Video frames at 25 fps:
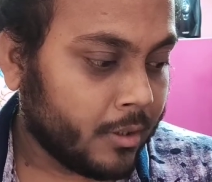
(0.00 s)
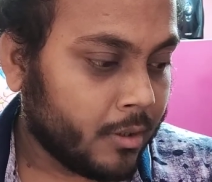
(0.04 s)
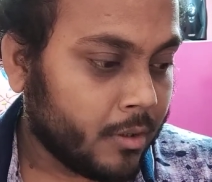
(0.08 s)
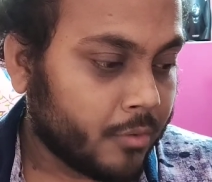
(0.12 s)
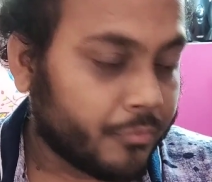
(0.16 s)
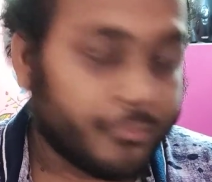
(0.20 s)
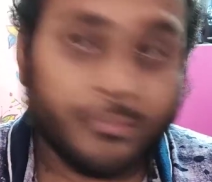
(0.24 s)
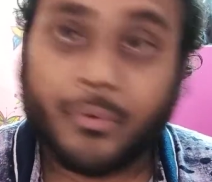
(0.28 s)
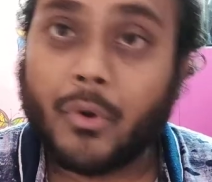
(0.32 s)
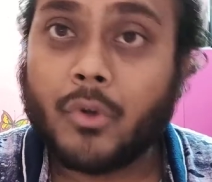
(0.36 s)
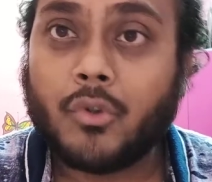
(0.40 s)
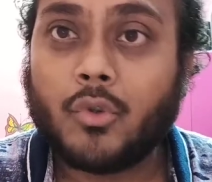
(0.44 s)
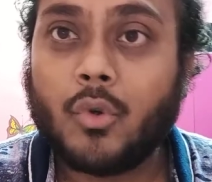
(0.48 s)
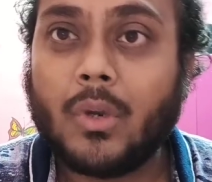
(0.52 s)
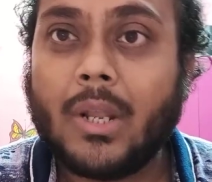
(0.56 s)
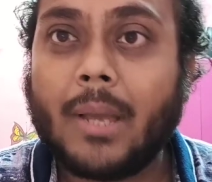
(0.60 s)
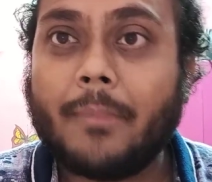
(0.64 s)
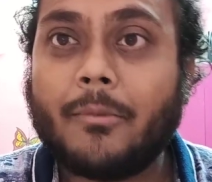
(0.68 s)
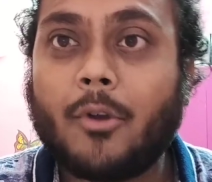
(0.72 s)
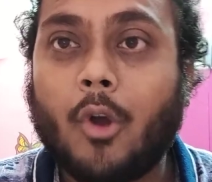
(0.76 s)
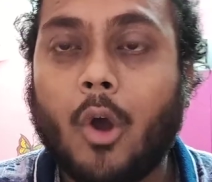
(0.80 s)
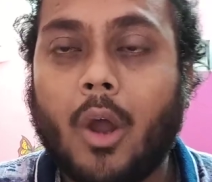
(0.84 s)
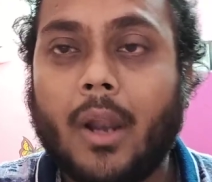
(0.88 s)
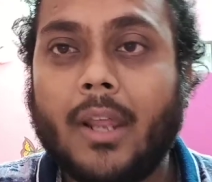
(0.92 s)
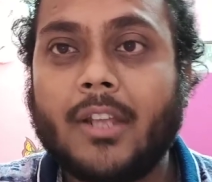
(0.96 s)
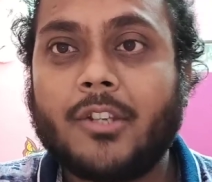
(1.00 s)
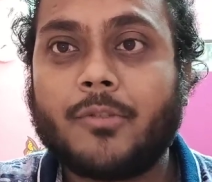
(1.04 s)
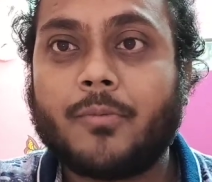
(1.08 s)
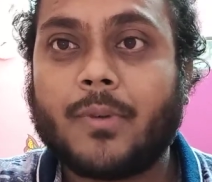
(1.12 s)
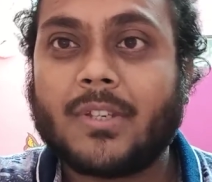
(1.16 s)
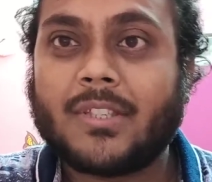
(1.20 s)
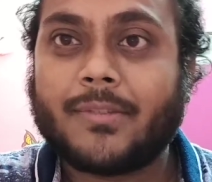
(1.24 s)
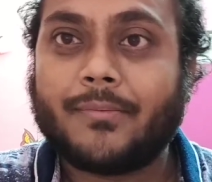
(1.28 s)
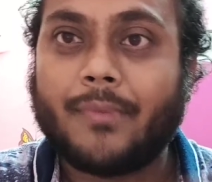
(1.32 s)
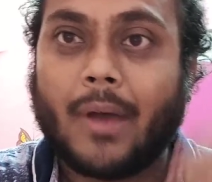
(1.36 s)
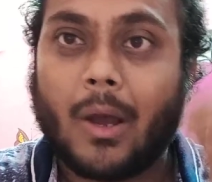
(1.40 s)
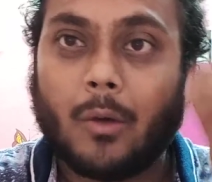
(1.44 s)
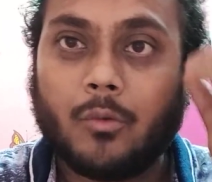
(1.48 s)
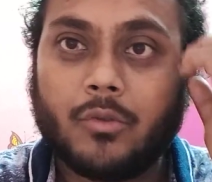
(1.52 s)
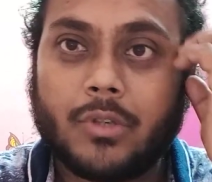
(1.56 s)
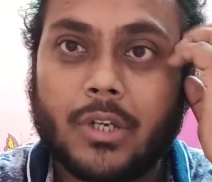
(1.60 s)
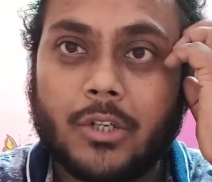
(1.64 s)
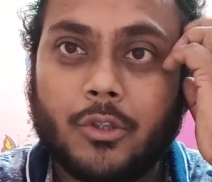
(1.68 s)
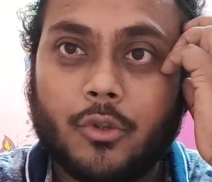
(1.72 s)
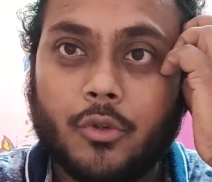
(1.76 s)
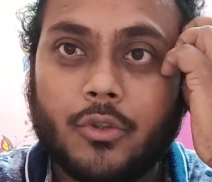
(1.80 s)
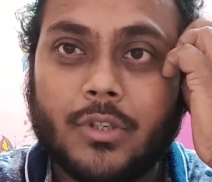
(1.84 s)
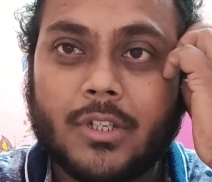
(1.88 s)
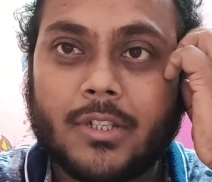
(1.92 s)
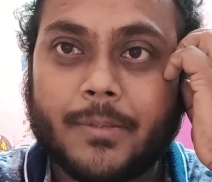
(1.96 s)
Fort William College was
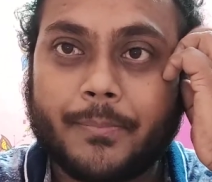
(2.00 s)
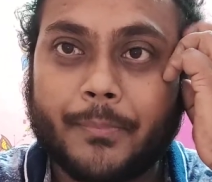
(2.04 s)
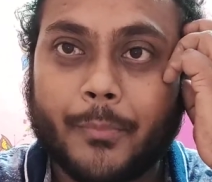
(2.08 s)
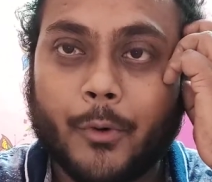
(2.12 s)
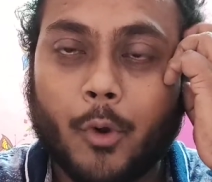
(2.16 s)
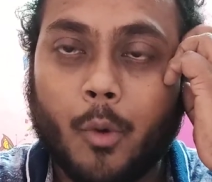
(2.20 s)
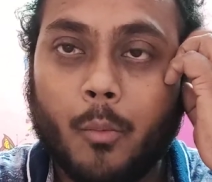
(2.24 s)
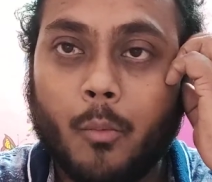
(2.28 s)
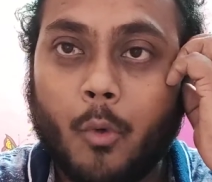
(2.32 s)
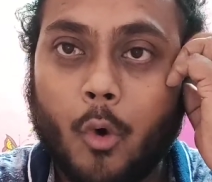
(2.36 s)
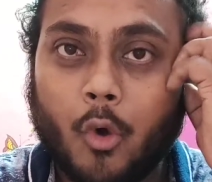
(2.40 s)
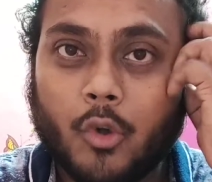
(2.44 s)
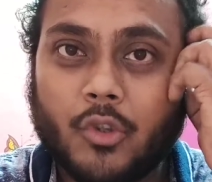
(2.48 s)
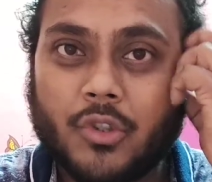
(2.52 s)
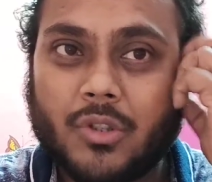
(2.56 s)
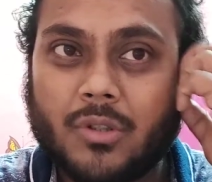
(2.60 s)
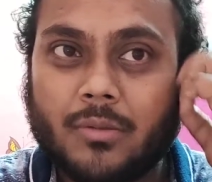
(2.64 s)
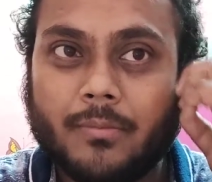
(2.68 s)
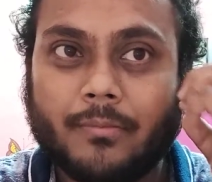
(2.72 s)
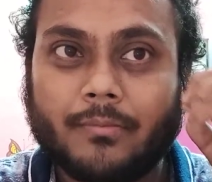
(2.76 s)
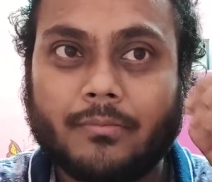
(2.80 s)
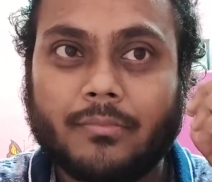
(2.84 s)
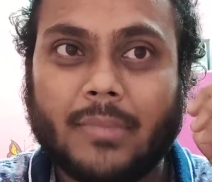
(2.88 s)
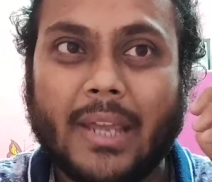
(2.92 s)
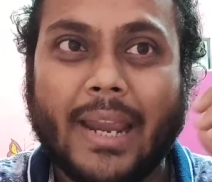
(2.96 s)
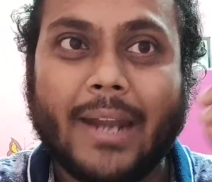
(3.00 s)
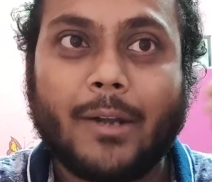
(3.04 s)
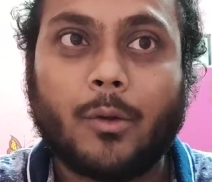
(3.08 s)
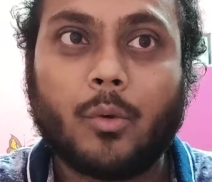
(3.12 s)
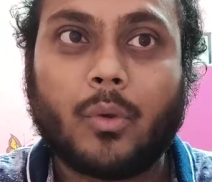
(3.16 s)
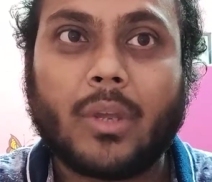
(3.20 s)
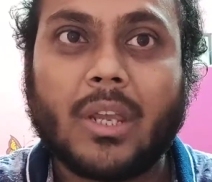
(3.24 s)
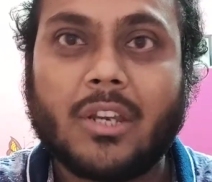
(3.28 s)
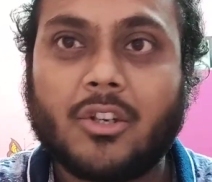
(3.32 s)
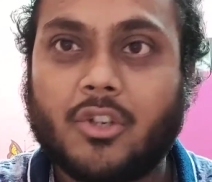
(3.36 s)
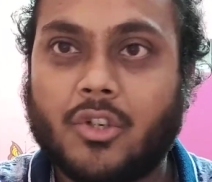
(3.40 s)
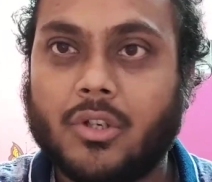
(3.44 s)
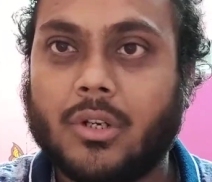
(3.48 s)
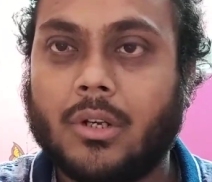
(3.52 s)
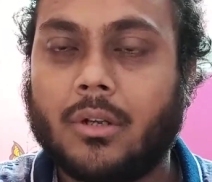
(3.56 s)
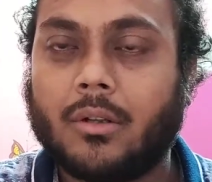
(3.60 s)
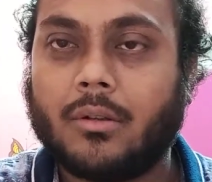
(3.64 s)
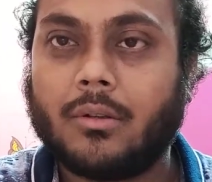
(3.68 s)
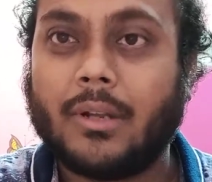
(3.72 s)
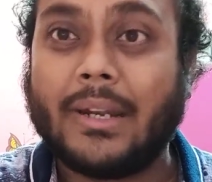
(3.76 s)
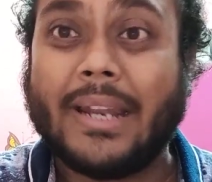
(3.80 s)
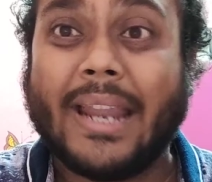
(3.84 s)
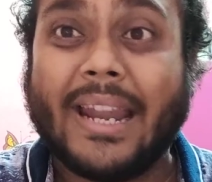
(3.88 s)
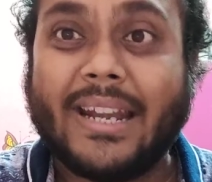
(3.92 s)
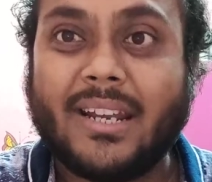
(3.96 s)
founded to just promote the
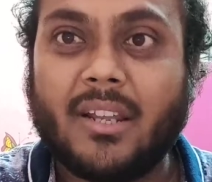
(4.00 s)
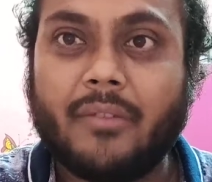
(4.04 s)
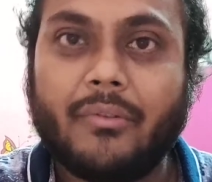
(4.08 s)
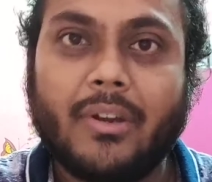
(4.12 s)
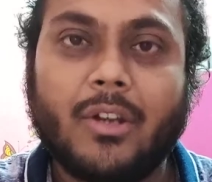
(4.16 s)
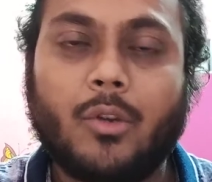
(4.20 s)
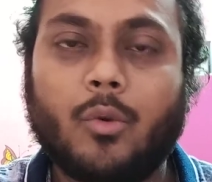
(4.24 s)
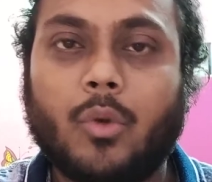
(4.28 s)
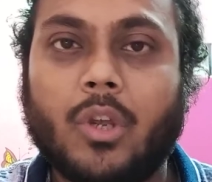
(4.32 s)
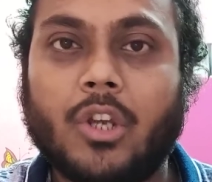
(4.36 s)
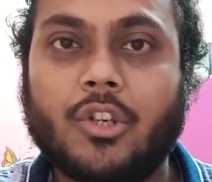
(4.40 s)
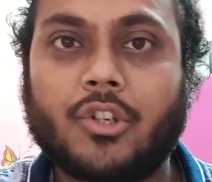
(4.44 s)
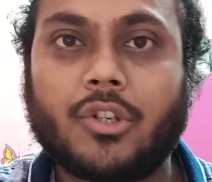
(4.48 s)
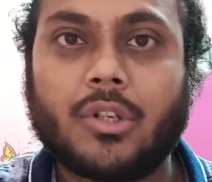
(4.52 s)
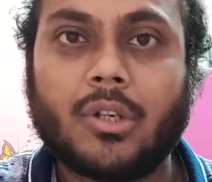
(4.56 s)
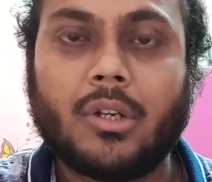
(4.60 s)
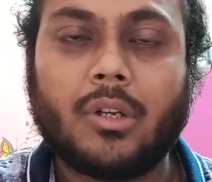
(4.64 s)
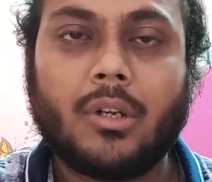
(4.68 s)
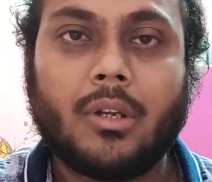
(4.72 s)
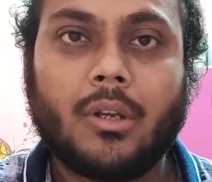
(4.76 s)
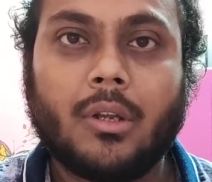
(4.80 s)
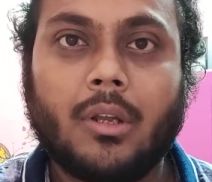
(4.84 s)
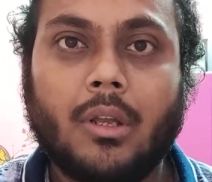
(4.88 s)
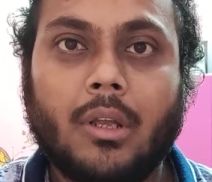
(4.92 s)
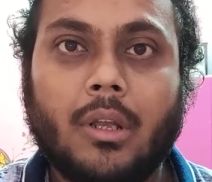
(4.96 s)
education, the native education